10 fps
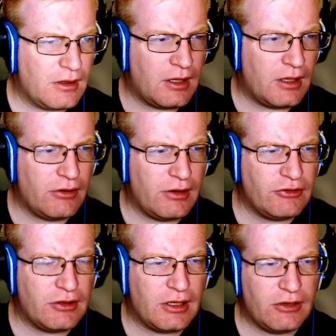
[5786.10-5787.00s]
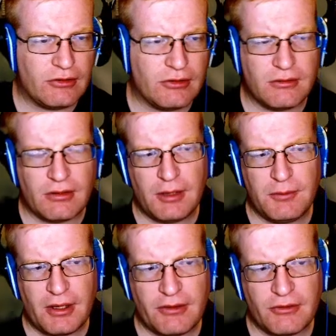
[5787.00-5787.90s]
Heir education. Time
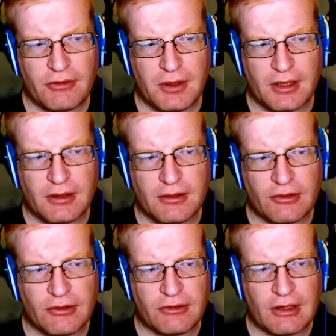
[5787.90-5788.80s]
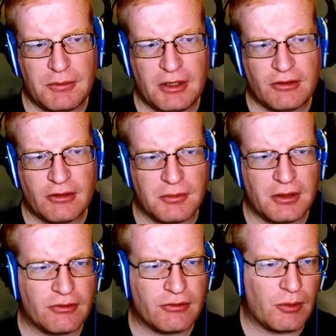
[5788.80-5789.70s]
passes quickly. Duchess Demiktum
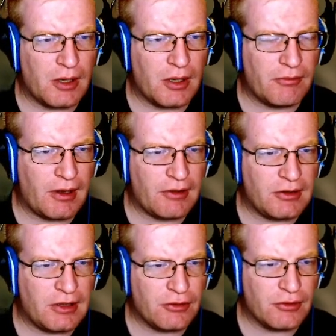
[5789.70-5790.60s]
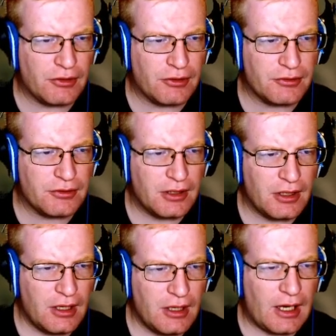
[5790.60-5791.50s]
is growing up fast and eager to learn.
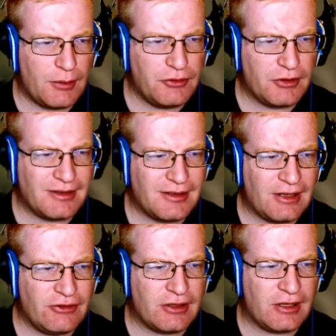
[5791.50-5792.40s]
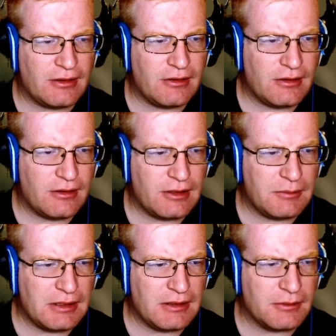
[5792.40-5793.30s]
How would you like to educate
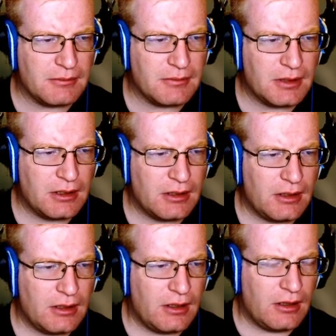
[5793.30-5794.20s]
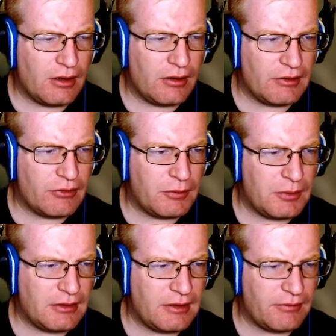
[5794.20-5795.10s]
Demiktum? Alright, so we
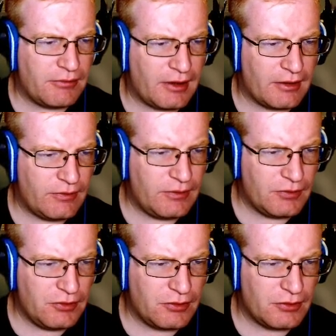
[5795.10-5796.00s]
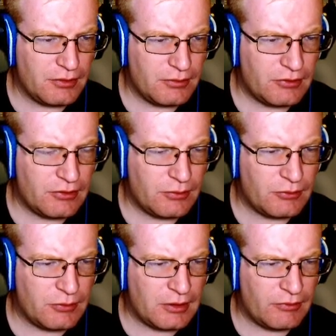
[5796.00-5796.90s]
could take philosophy for her, which
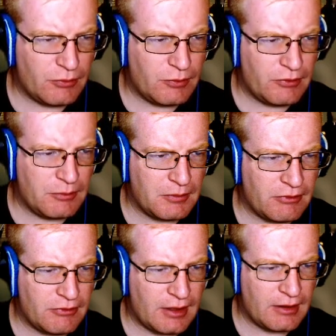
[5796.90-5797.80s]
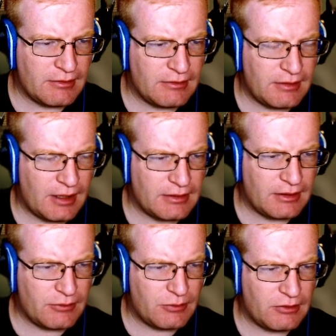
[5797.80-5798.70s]
would give us wisdom and science,
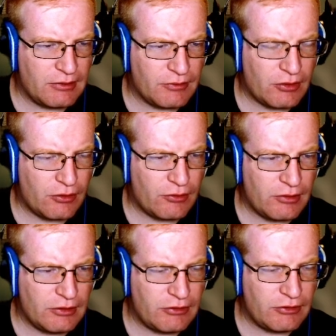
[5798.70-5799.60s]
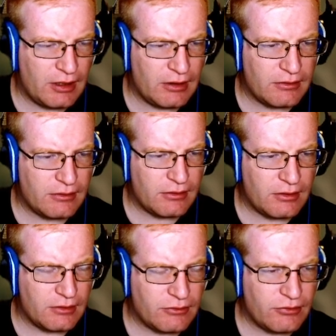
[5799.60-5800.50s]
tactics, which gives courage and
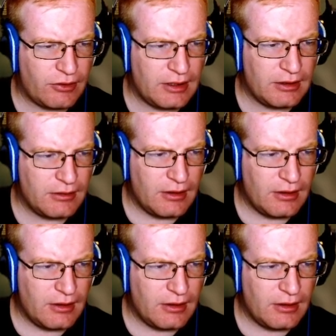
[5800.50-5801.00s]
training,